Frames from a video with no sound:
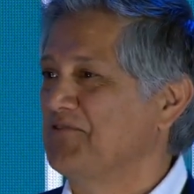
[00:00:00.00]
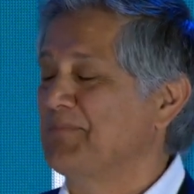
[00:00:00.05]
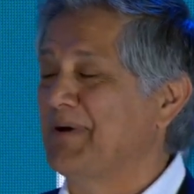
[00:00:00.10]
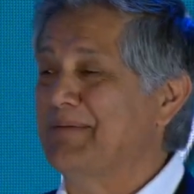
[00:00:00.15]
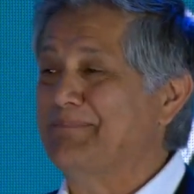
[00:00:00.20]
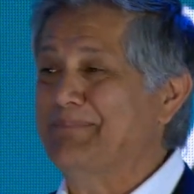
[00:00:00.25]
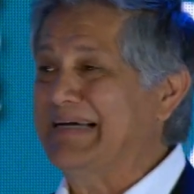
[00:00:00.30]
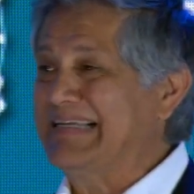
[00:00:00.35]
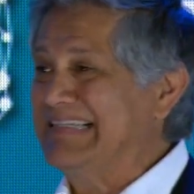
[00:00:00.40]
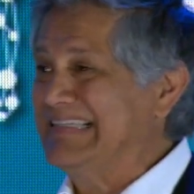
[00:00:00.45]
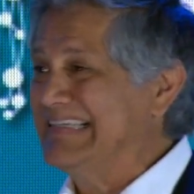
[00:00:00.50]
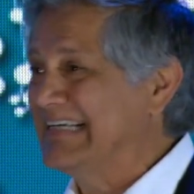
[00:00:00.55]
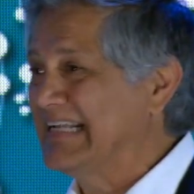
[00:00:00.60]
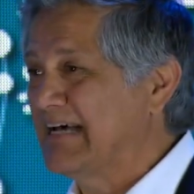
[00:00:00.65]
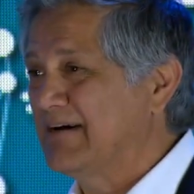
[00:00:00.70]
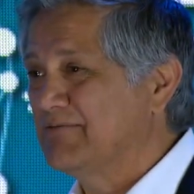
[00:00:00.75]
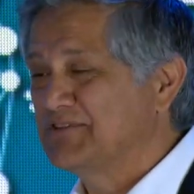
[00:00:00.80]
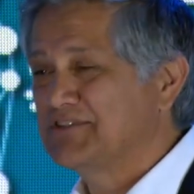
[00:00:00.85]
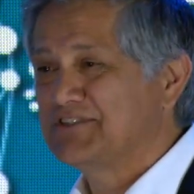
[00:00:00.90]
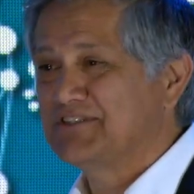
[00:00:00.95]
But by then,
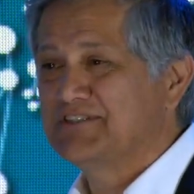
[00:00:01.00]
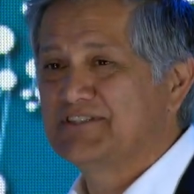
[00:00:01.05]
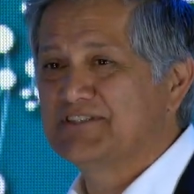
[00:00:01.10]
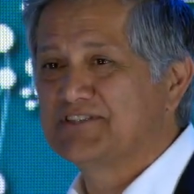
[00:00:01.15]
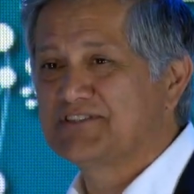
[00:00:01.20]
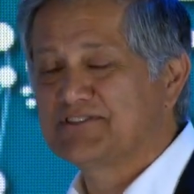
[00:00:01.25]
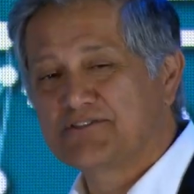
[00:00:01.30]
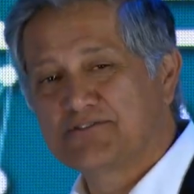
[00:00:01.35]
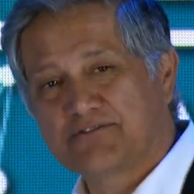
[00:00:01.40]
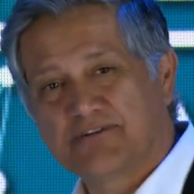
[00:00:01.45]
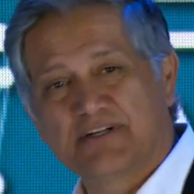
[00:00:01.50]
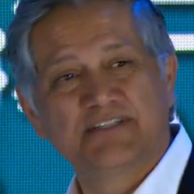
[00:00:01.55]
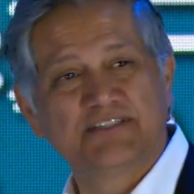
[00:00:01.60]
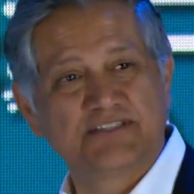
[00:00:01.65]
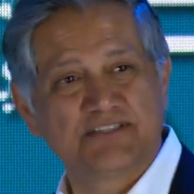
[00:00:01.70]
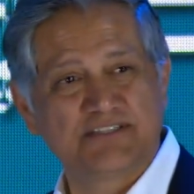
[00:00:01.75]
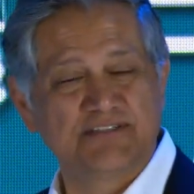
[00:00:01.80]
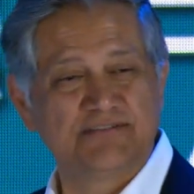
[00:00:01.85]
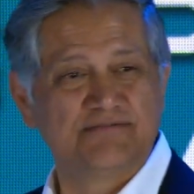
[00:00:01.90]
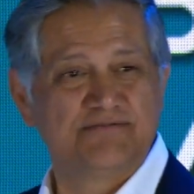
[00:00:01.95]
I was in this
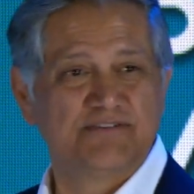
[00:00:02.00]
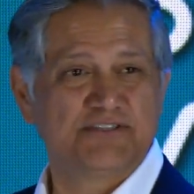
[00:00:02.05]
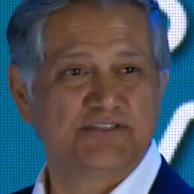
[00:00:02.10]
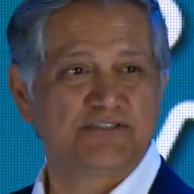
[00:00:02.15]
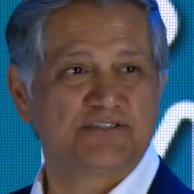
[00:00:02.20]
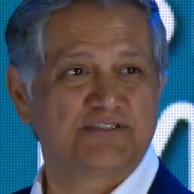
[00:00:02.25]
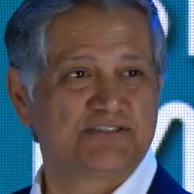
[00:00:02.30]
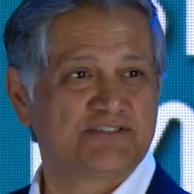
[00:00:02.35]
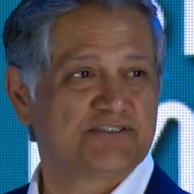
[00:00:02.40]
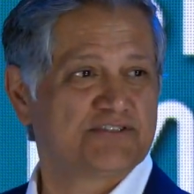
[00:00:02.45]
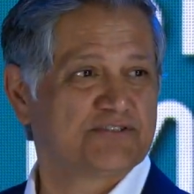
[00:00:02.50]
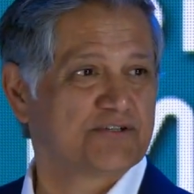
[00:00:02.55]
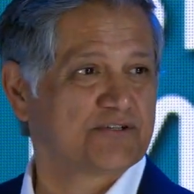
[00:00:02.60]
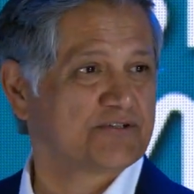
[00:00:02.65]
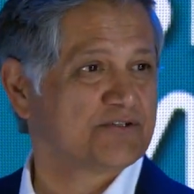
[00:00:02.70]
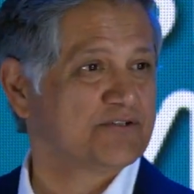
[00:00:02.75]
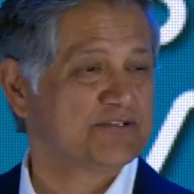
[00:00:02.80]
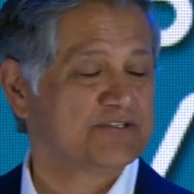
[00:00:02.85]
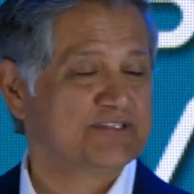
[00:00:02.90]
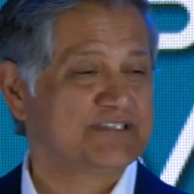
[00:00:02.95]
crazy, vicious
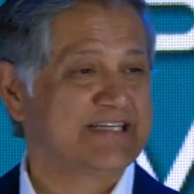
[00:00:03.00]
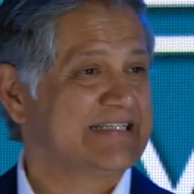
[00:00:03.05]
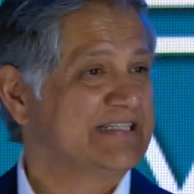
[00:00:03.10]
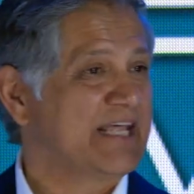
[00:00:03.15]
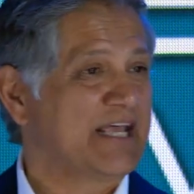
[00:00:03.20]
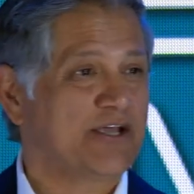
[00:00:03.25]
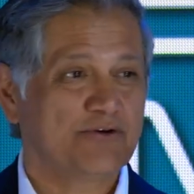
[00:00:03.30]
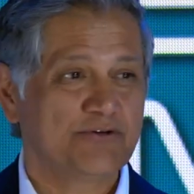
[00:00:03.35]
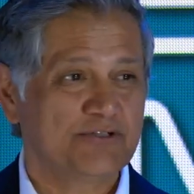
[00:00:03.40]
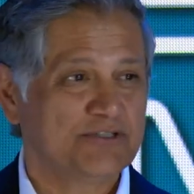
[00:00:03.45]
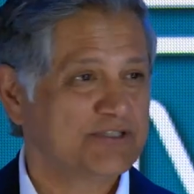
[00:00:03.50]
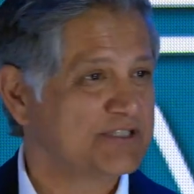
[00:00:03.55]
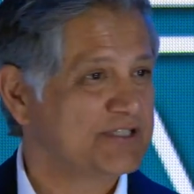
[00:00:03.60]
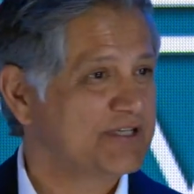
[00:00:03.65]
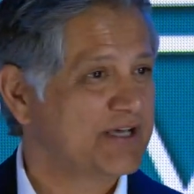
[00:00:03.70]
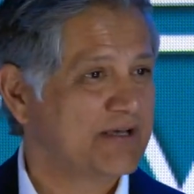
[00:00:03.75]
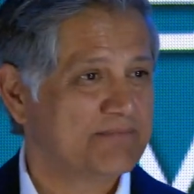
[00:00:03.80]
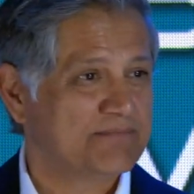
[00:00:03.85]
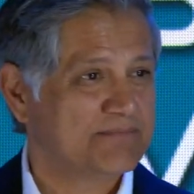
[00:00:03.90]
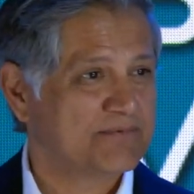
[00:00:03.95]
circle that they couldn't
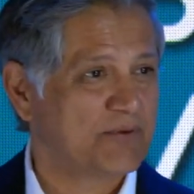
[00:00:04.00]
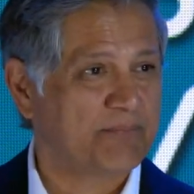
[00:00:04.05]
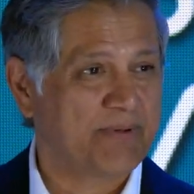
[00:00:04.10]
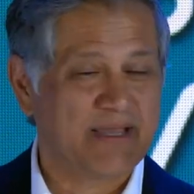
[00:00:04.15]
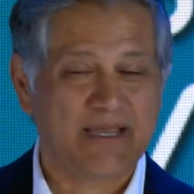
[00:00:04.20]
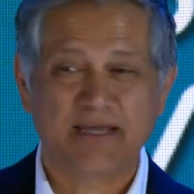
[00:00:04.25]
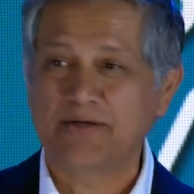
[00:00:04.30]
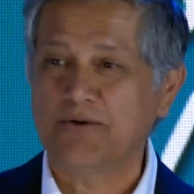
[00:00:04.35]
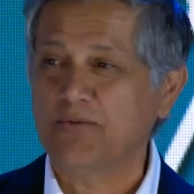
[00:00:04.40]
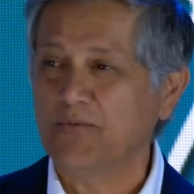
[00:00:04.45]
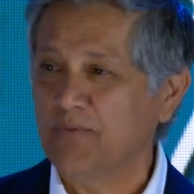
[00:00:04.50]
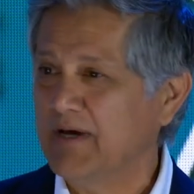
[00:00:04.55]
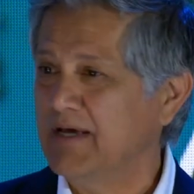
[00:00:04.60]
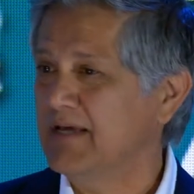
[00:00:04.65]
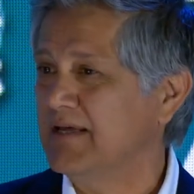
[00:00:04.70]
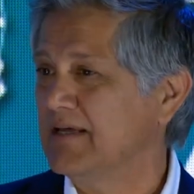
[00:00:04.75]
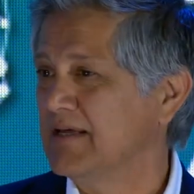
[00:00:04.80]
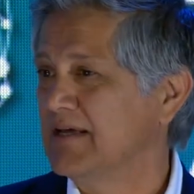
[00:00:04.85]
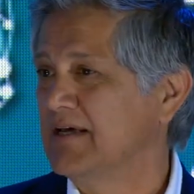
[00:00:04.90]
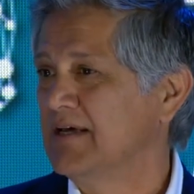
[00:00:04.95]
get the pain
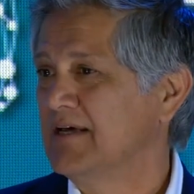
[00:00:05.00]
away.